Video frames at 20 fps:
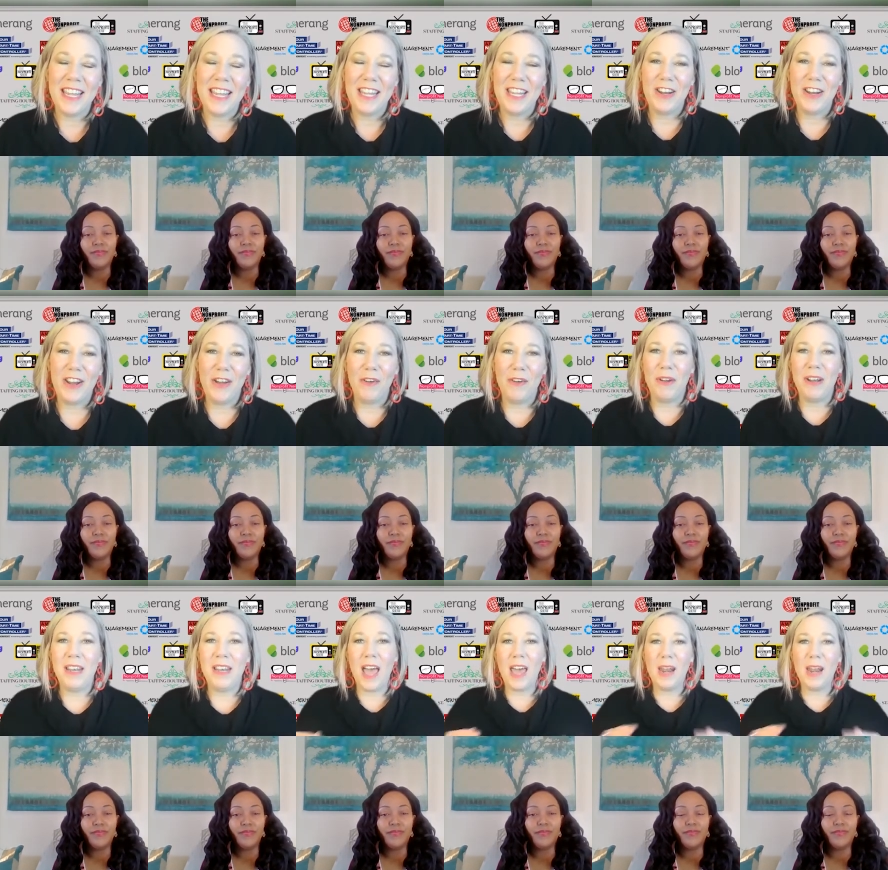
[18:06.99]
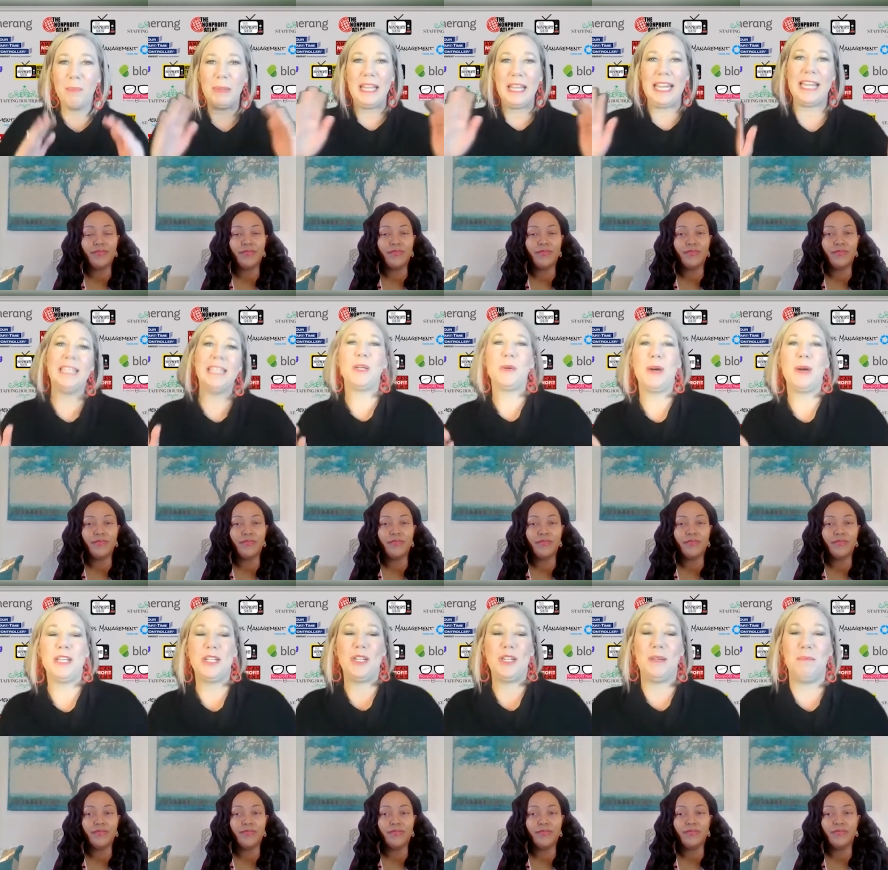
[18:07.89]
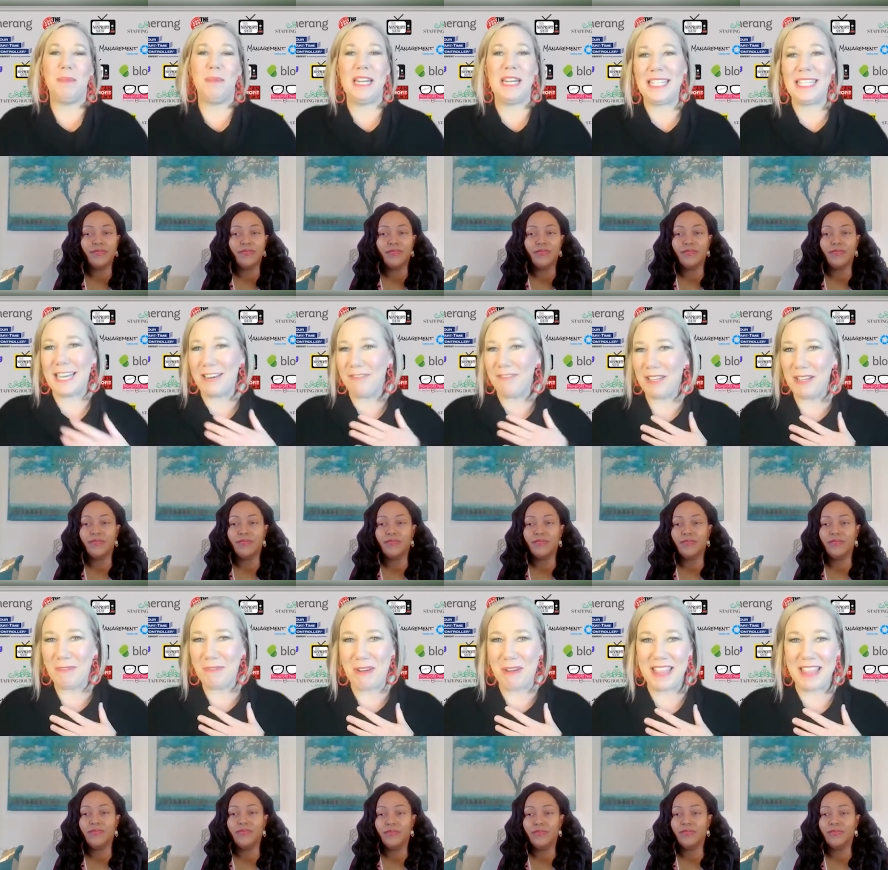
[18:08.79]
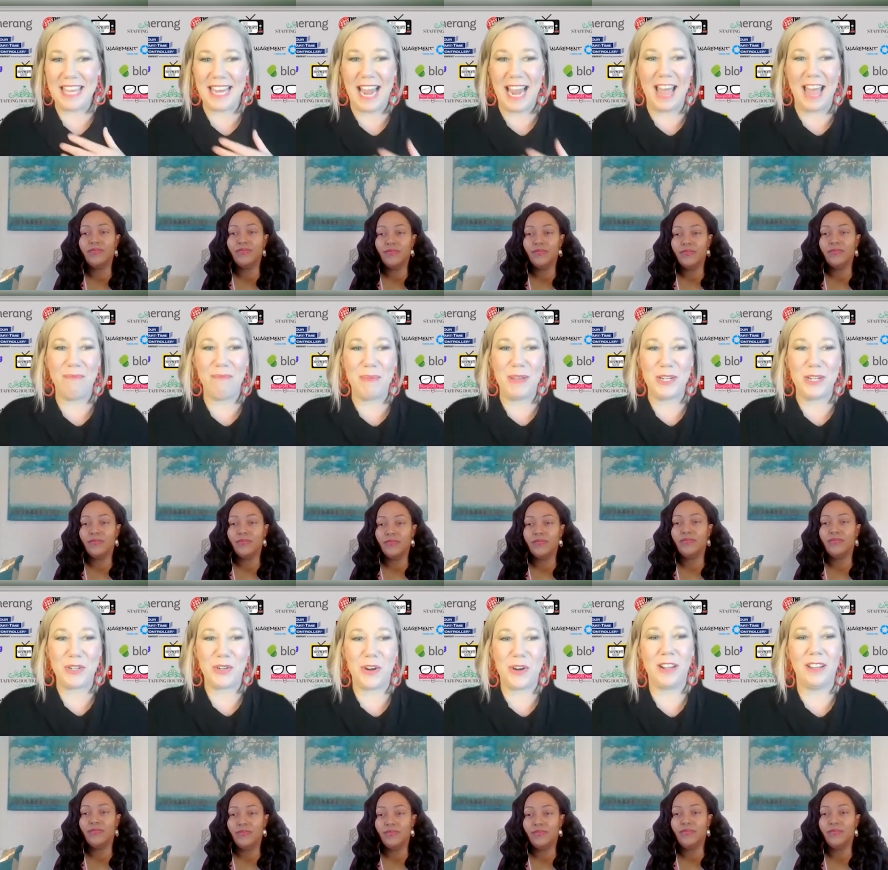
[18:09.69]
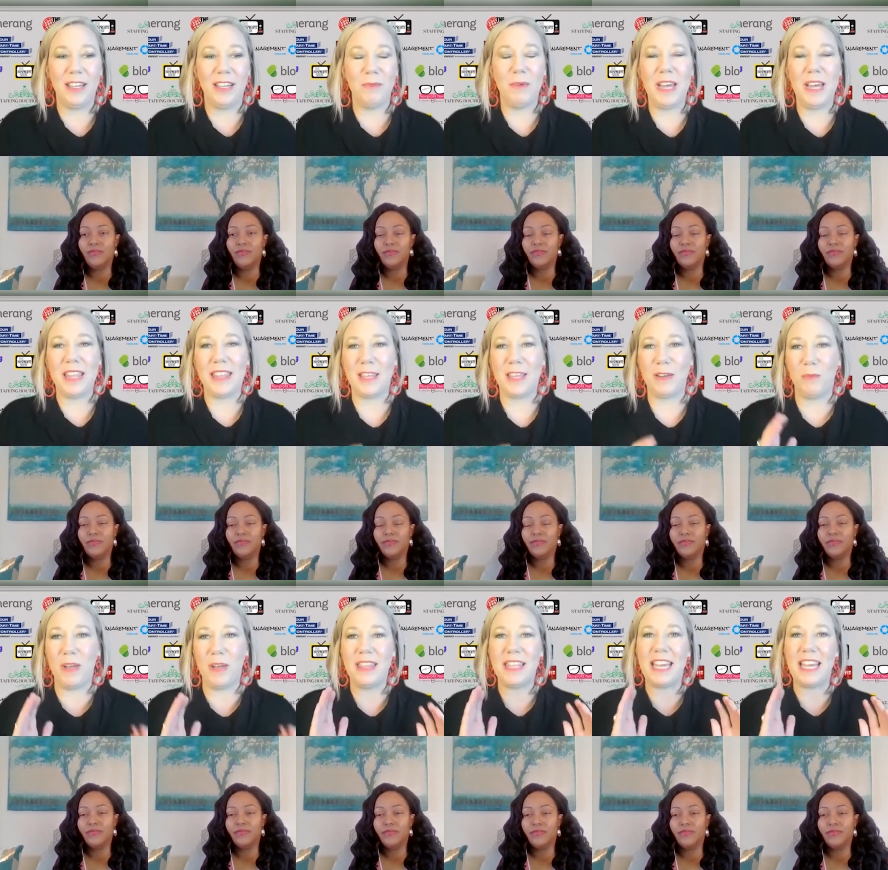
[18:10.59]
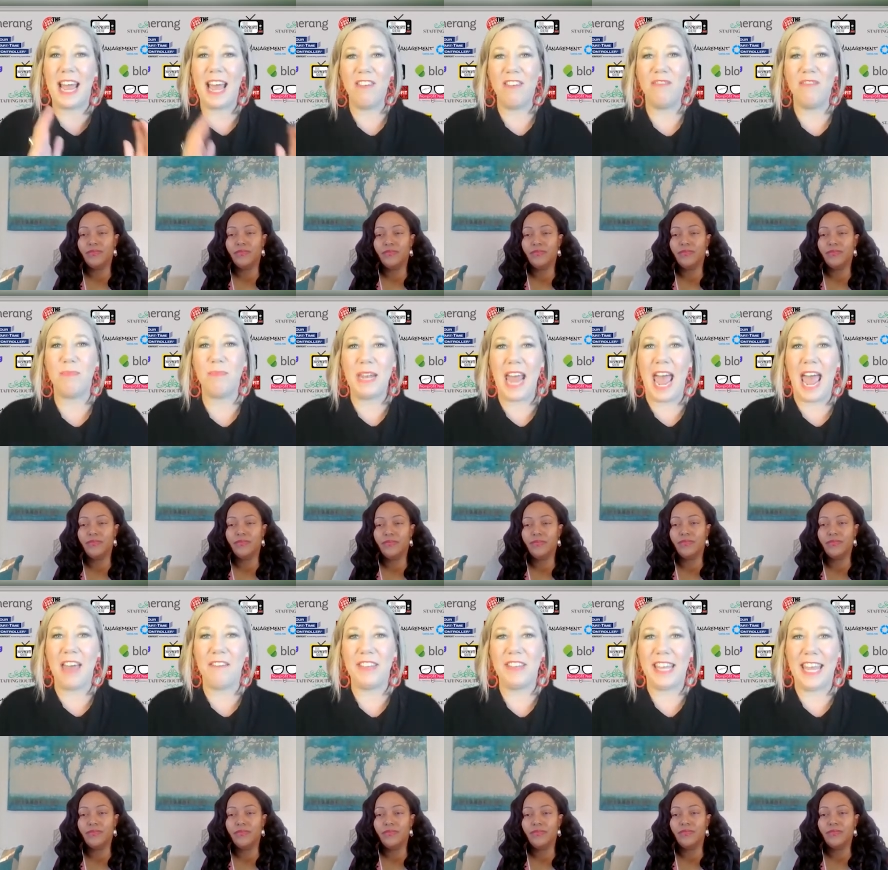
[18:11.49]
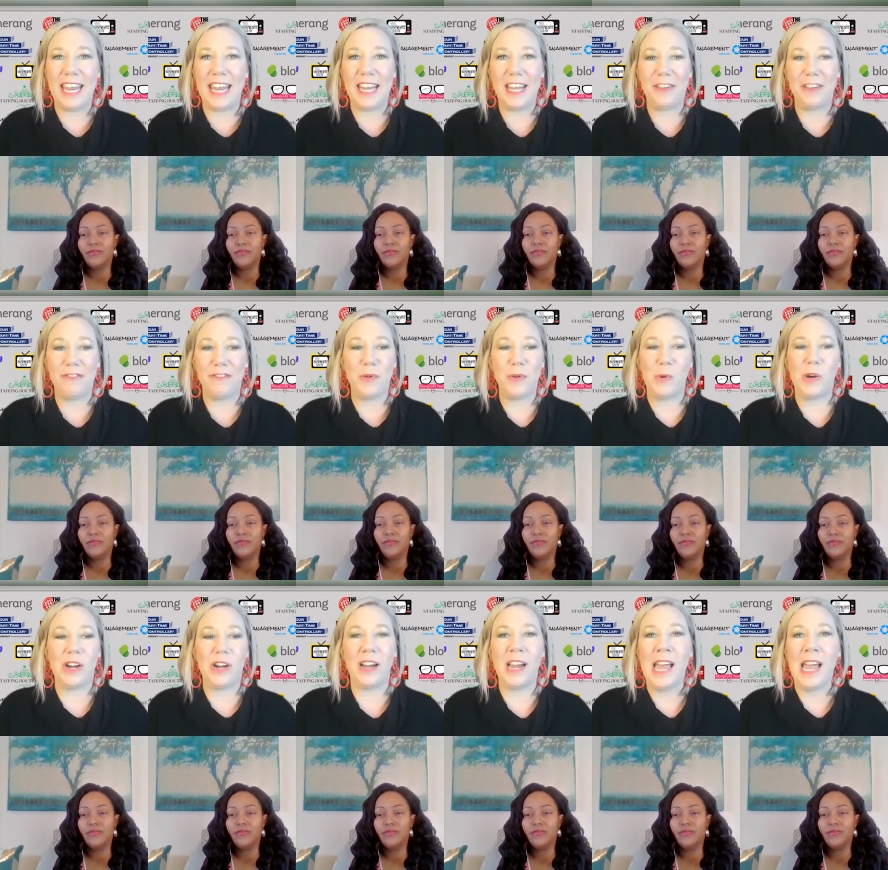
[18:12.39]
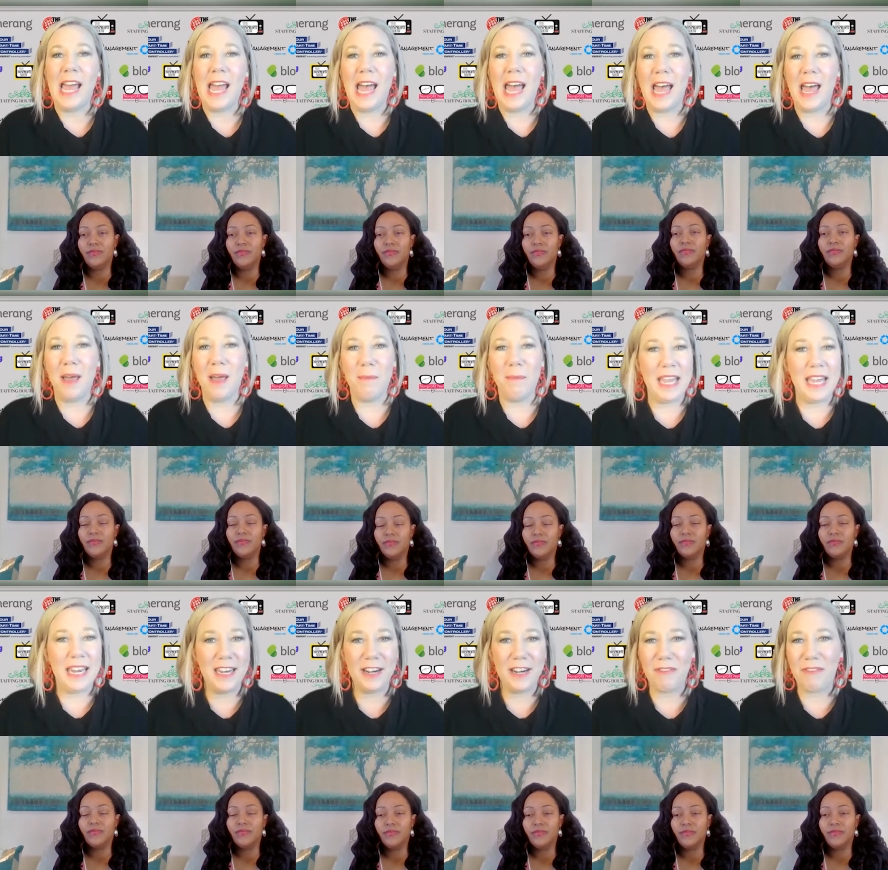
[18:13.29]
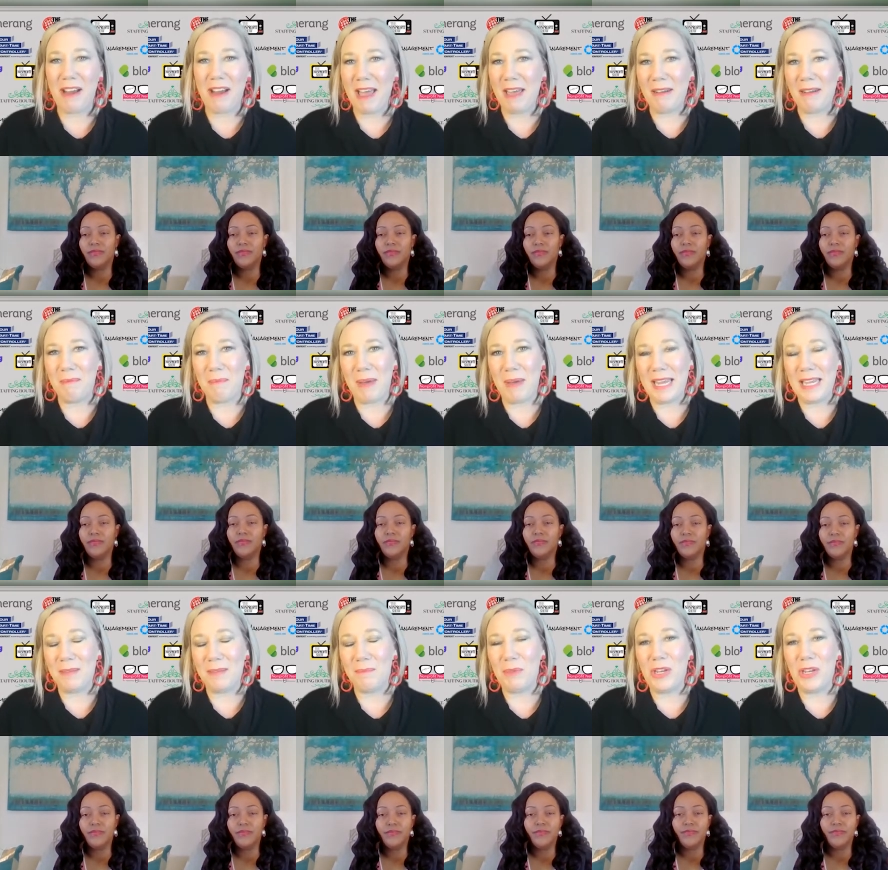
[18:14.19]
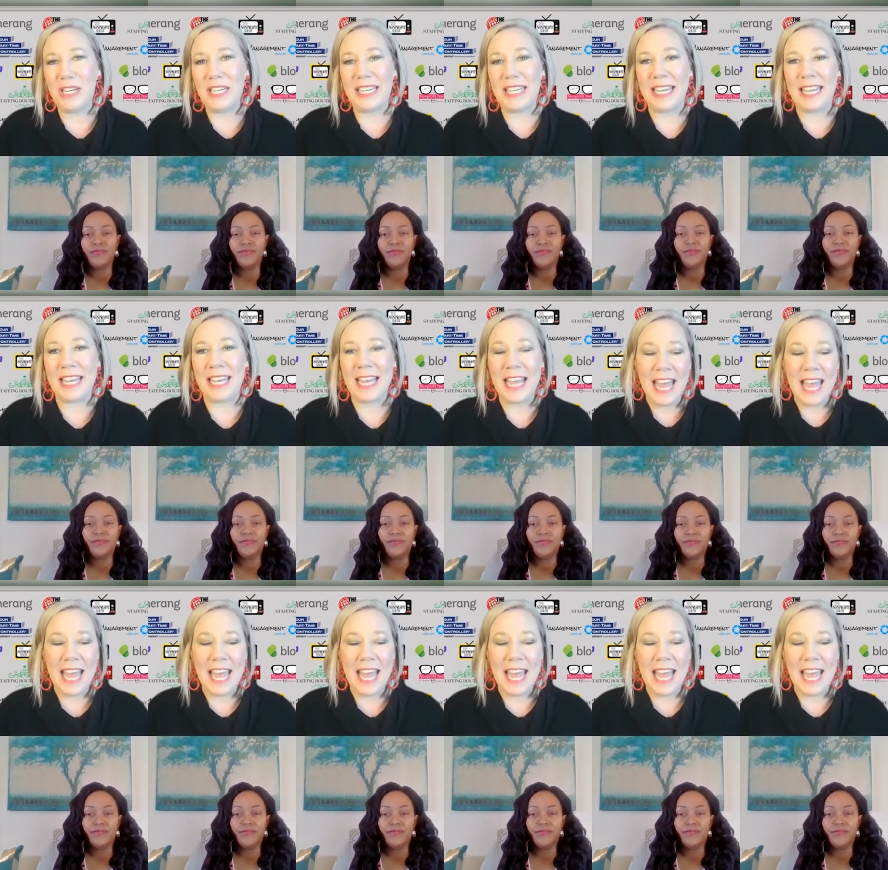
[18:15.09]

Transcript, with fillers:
Speaker 1: you know, not a planned question, but it's definitely one that I've been struggling with, and one that I've been advocating for in and around my community.